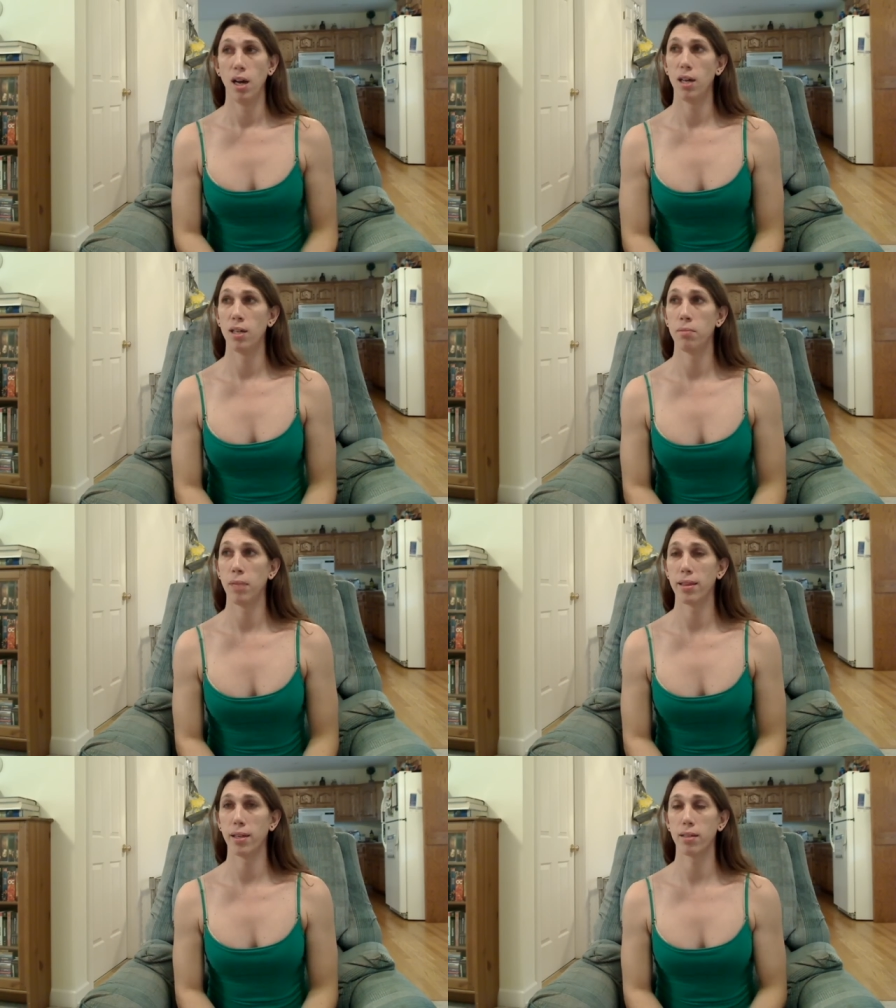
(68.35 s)

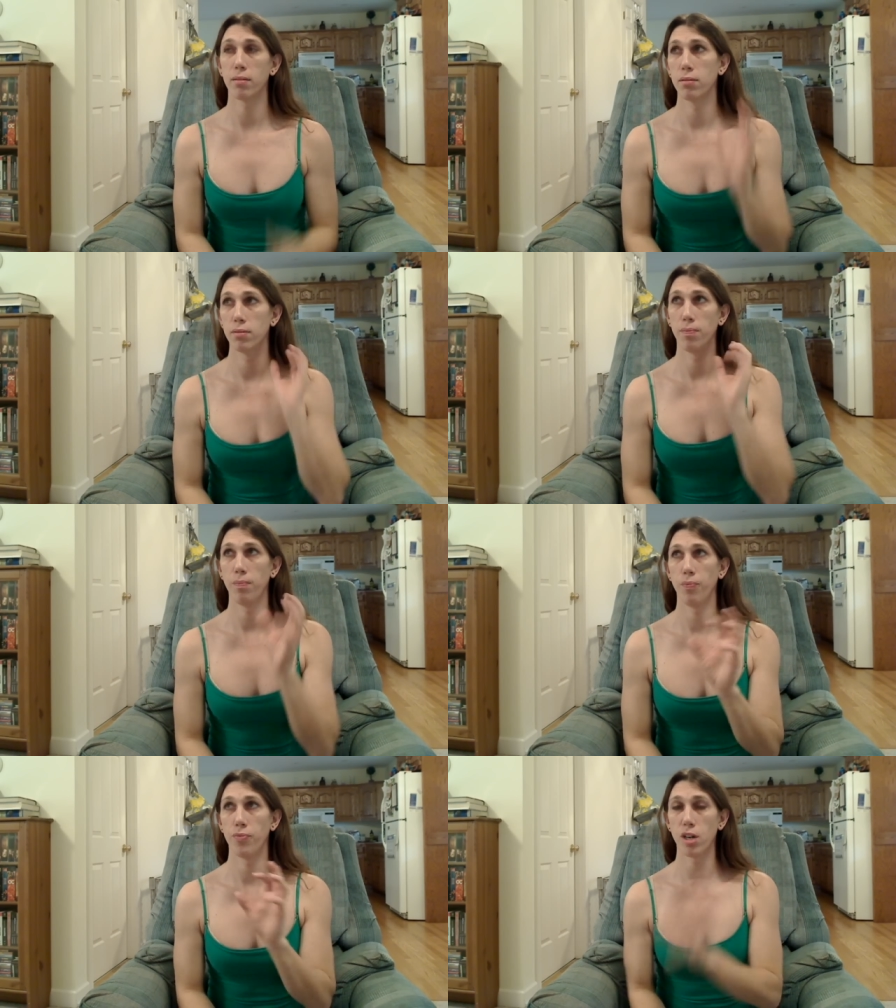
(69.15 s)
I think
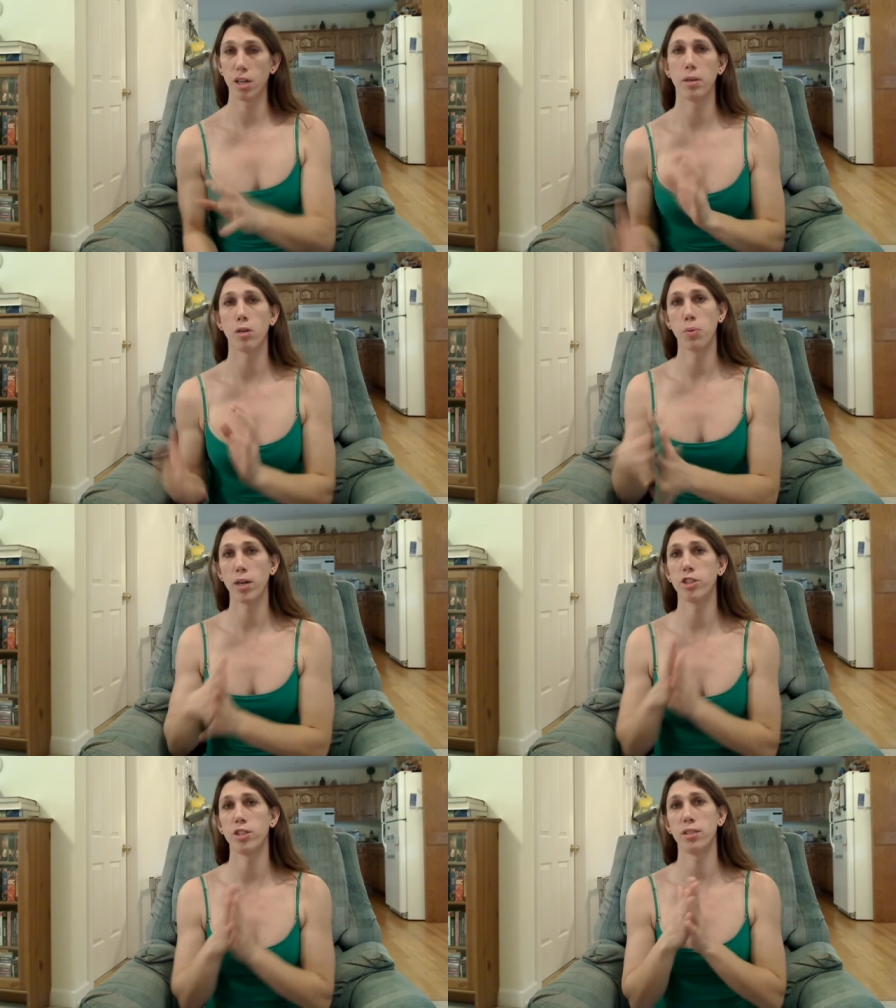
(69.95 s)
talking about
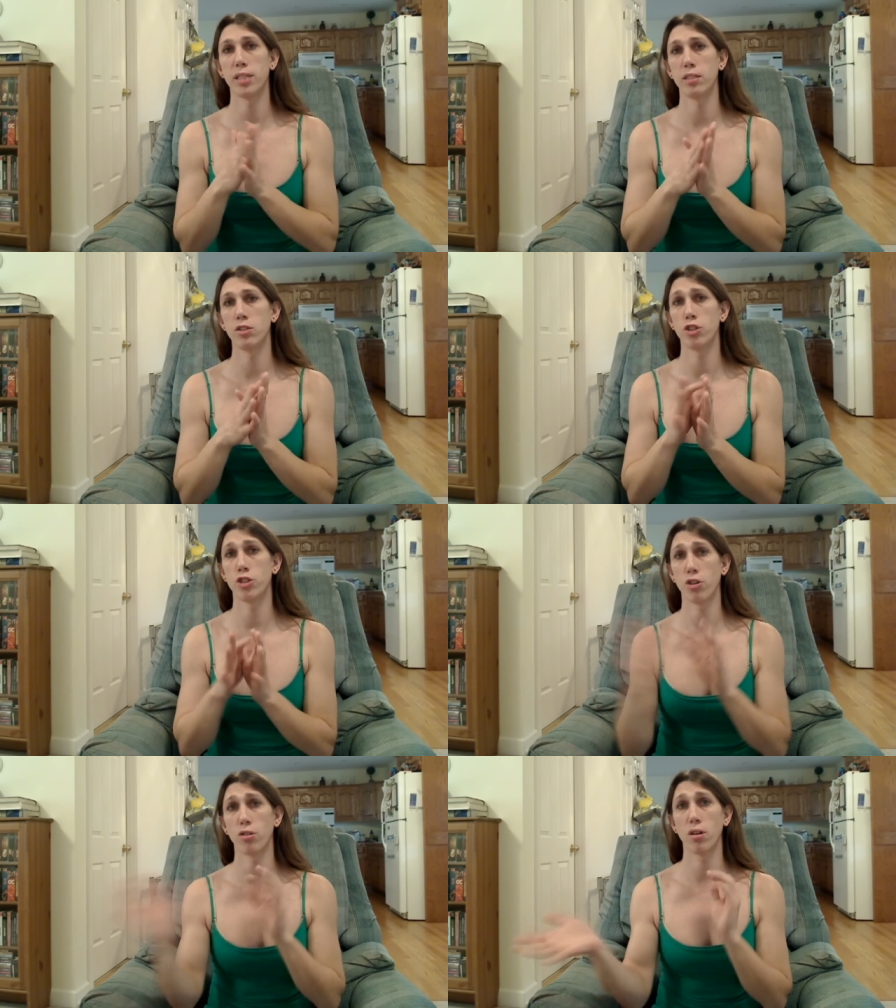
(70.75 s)
oppression tends to
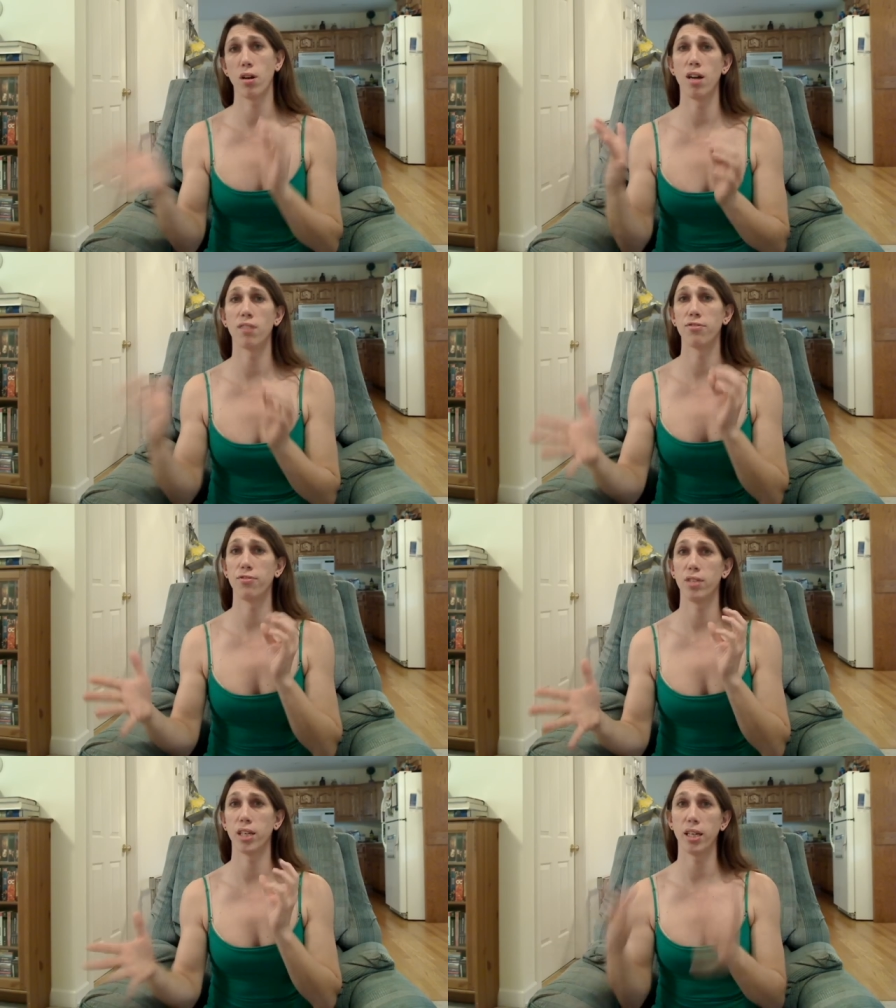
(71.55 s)
turn
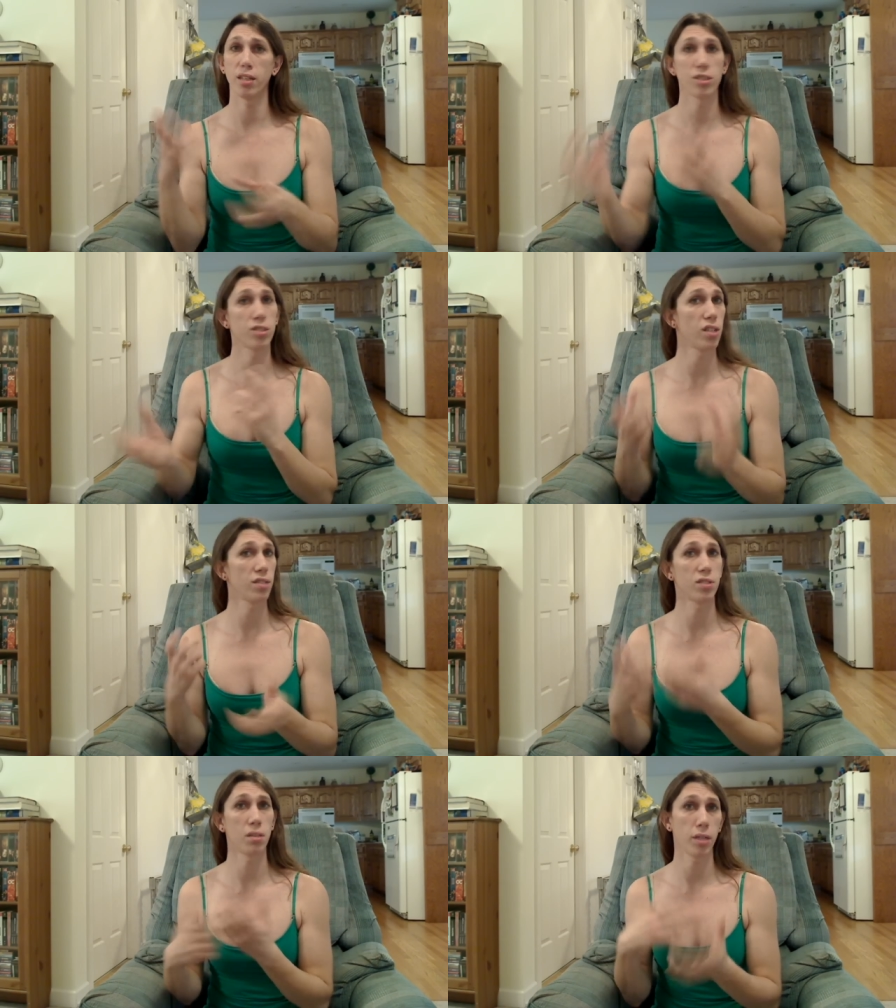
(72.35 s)
off the ears
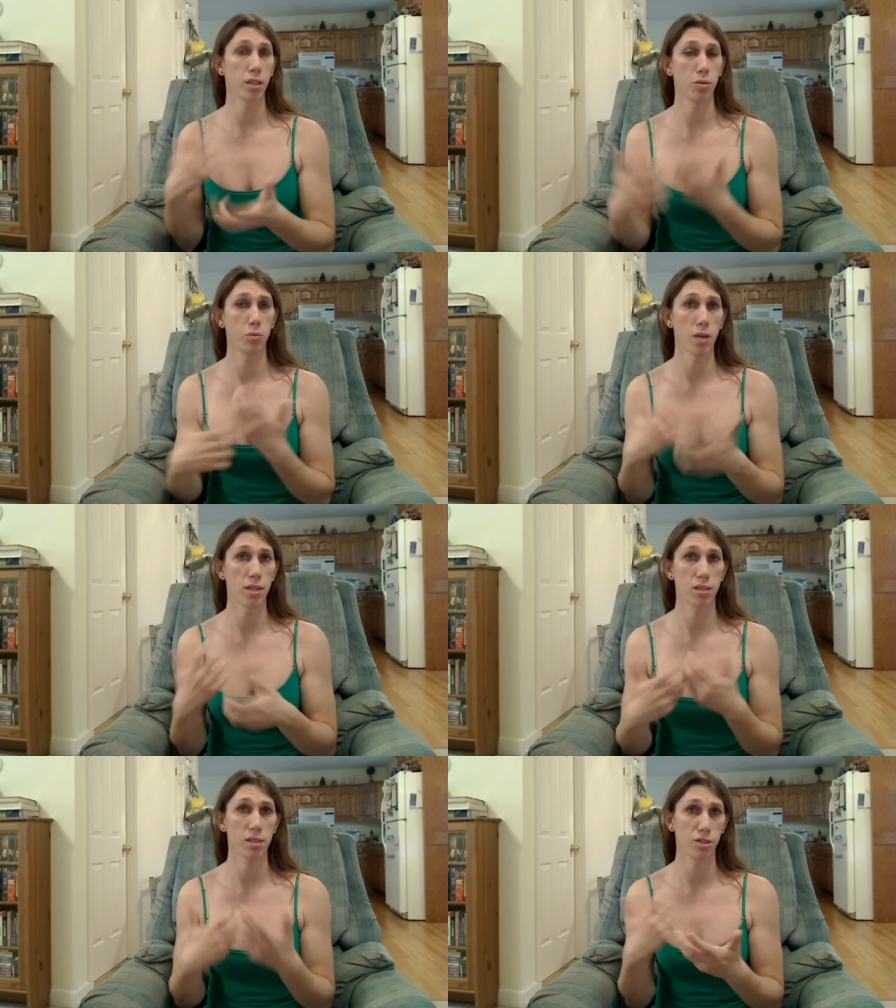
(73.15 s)
of somebody who
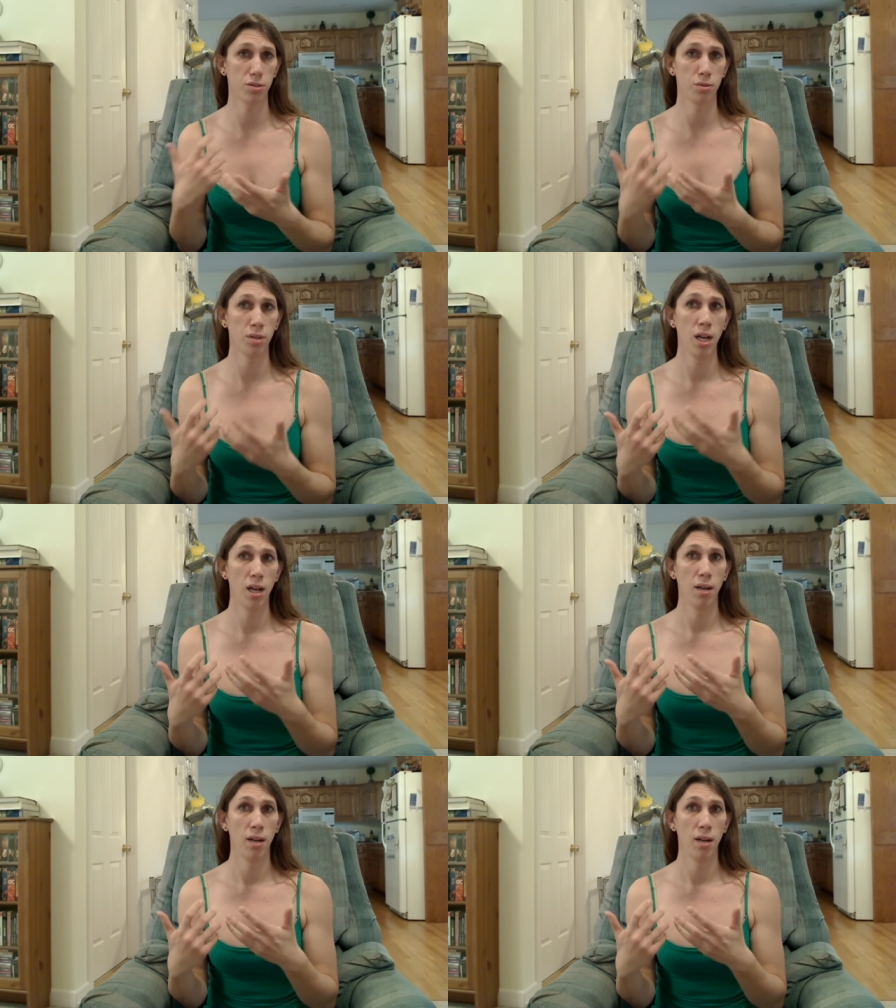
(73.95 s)
wants to